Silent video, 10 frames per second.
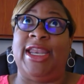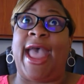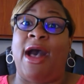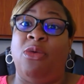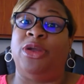
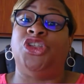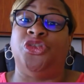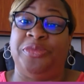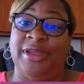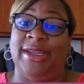out what
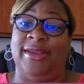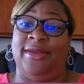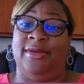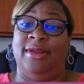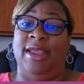you put
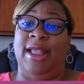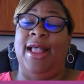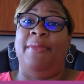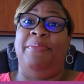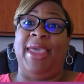in.
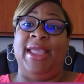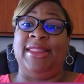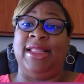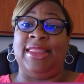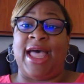
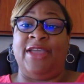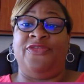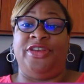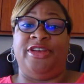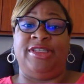Make the
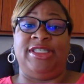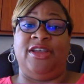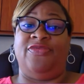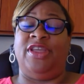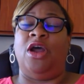life for
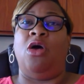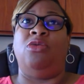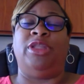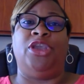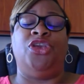yourself that
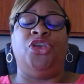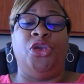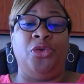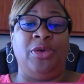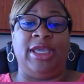only you